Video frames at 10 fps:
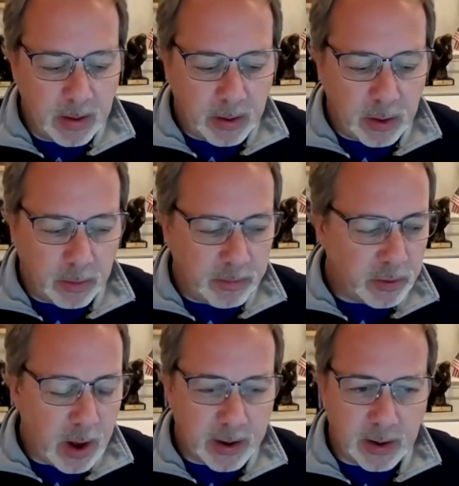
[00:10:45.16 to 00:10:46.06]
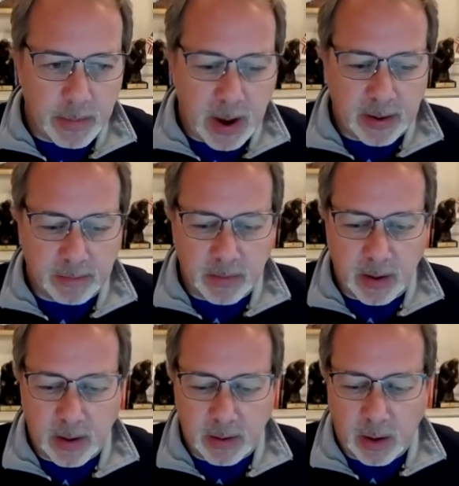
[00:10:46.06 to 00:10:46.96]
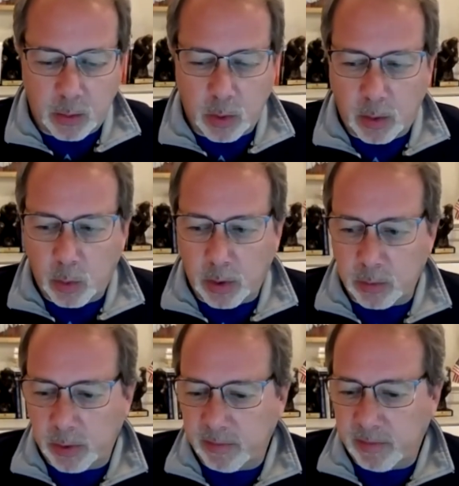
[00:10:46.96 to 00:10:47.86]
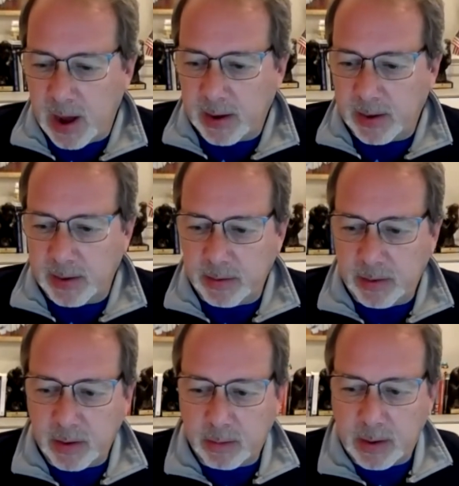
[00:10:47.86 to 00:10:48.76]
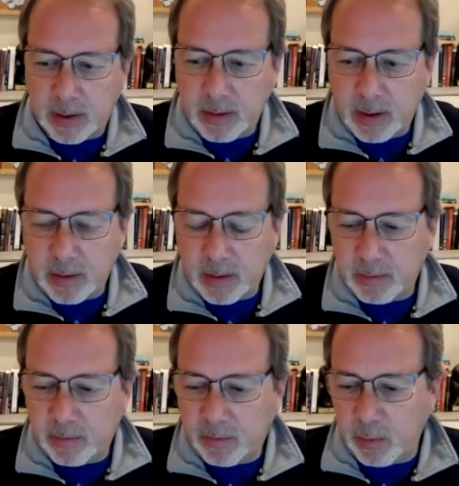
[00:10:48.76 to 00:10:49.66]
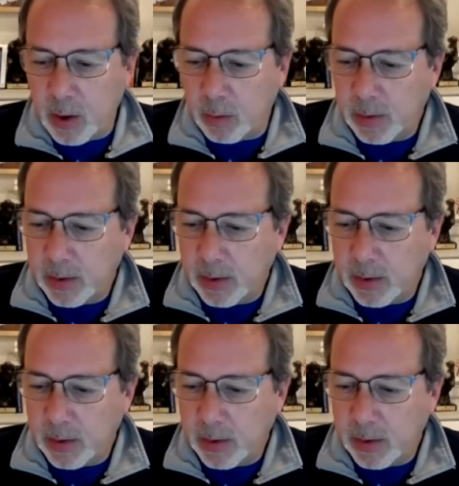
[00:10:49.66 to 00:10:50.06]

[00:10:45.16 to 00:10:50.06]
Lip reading: You're talking about a world where you've got a pseudo